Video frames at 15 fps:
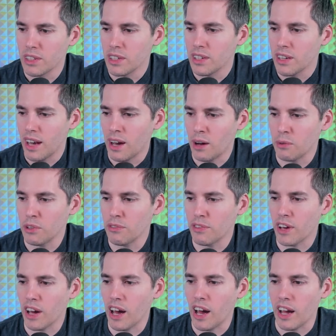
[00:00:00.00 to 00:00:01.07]
And we've
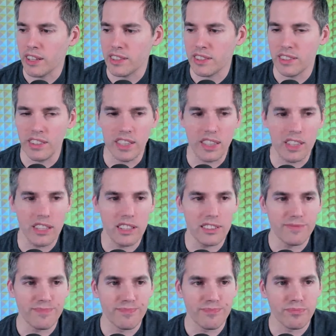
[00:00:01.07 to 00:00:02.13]
got the
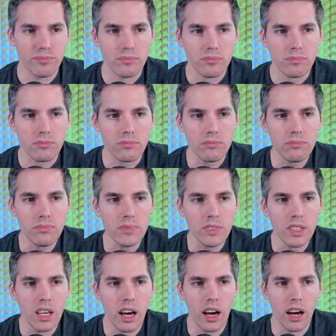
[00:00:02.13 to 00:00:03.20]

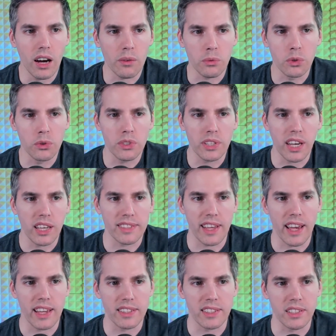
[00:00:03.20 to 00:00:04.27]
Runetail's
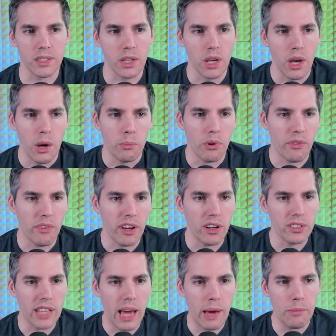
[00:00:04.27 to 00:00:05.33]
Essence. Prevent all
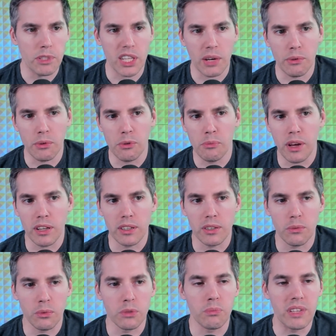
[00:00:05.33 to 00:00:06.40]
damage that
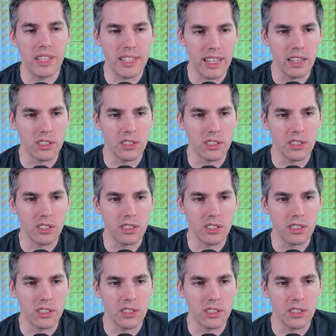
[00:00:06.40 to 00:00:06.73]
would be dealt to